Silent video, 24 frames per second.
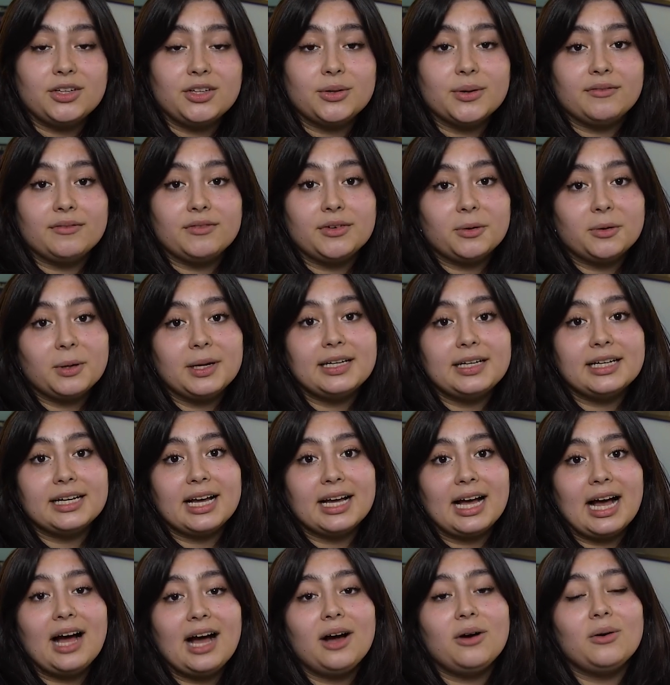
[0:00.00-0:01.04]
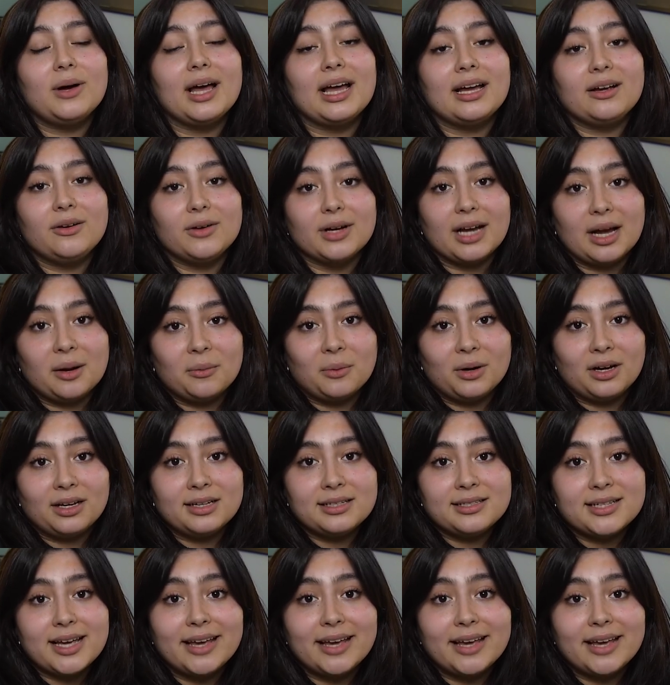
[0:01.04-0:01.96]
you have no idea how angry I was,